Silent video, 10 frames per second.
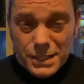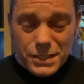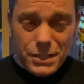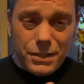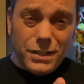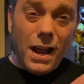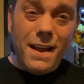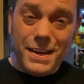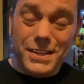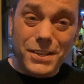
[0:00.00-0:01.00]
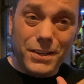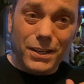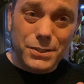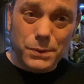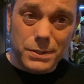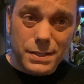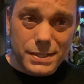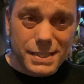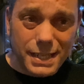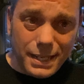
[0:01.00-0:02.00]
You guys want
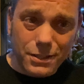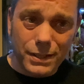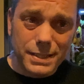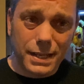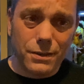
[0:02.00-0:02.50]
to see a crazy